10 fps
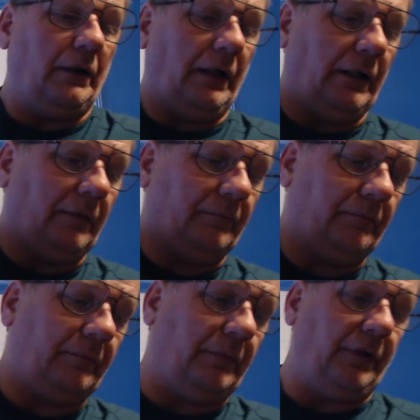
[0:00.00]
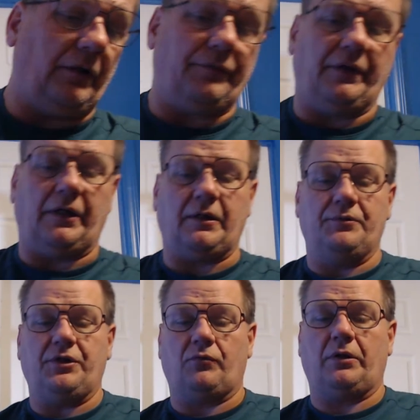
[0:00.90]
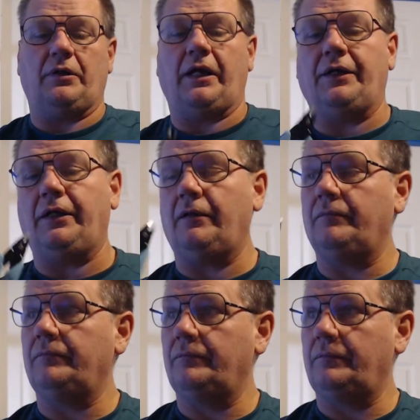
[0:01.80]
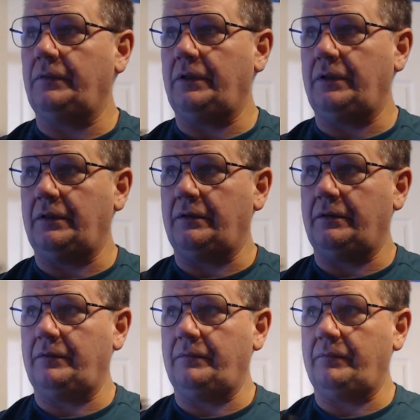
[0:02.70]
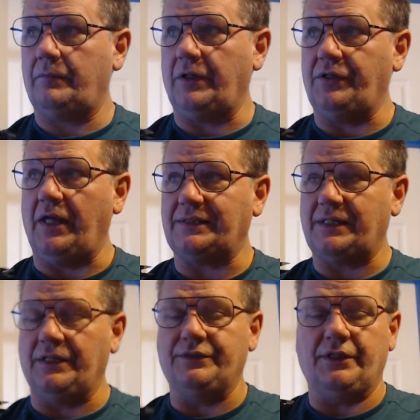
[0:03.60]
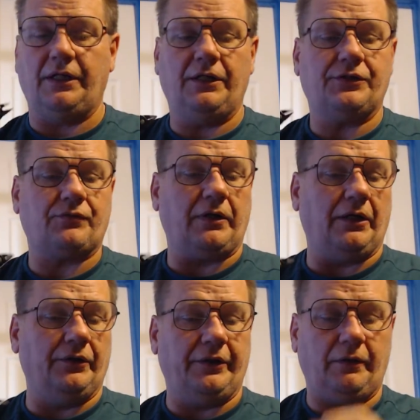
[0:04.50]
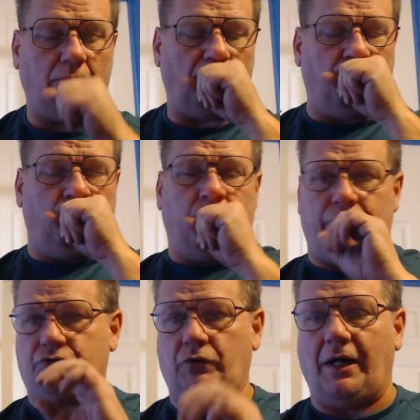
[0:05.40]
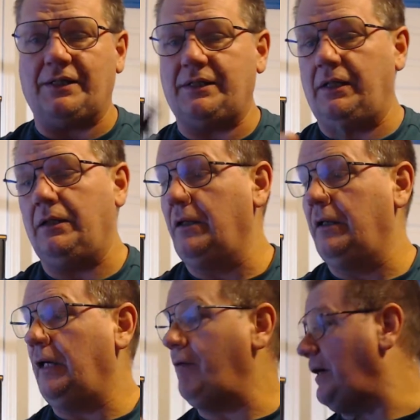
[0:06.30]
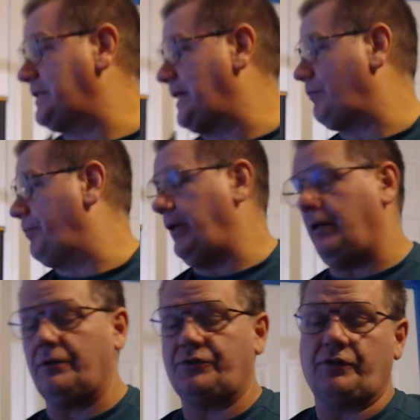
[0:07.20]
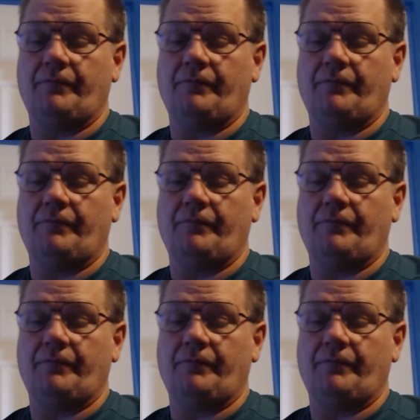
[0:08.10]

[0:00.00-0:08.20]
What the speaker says: Another thing that comes in real handy, Annette sends these, Creole, Chauncey. I've got several pairs.